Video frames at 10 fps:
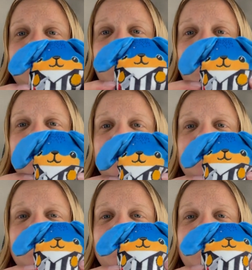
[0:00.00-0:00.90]

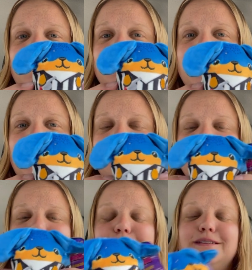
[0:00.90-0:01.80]
dachshunds and they were
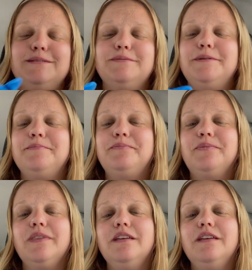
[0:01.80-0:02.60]
talking about this one.